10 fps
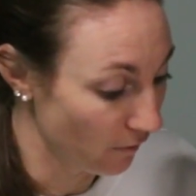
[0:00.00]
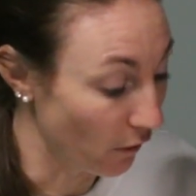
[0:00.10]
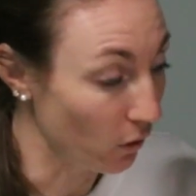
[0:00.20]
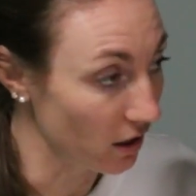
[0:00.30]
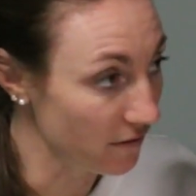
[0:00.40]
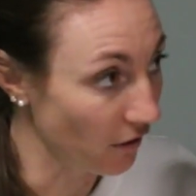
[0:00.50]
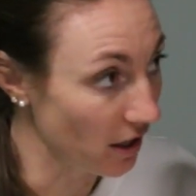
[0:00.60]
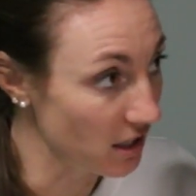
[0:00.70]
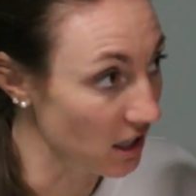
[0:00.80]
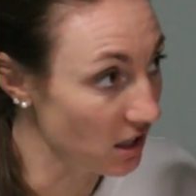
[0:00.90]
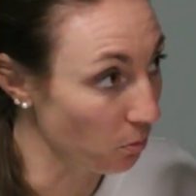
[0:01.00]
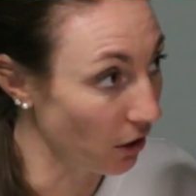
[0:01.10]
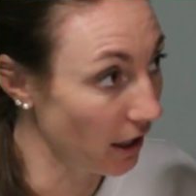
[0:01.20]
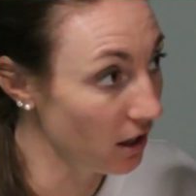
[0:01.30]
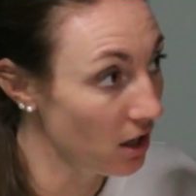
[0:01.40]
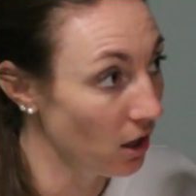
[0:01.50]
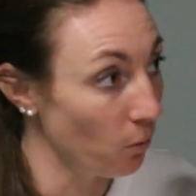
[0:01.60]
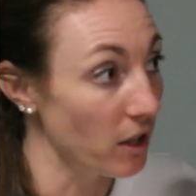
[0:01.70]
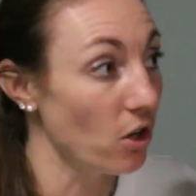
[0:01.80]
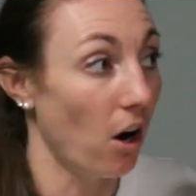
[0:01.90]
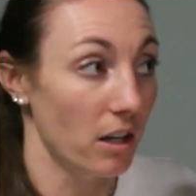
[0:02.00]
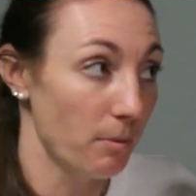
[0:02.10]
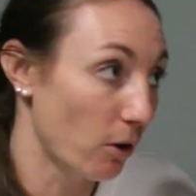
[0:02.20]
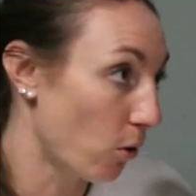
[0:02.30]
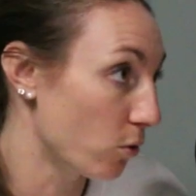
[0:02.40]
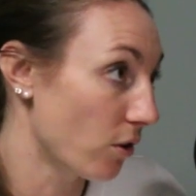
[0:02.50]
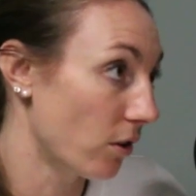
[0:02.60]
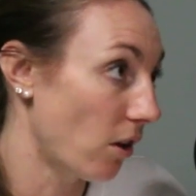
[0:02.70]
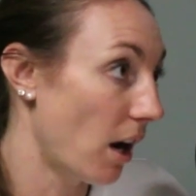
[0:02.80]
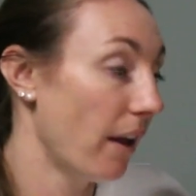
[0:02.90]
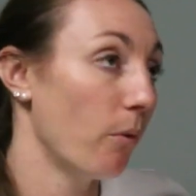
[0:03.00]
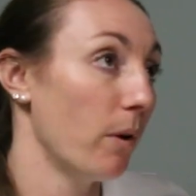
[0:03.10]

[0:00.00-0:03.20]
focus for us this spring. We talked about culture a lot.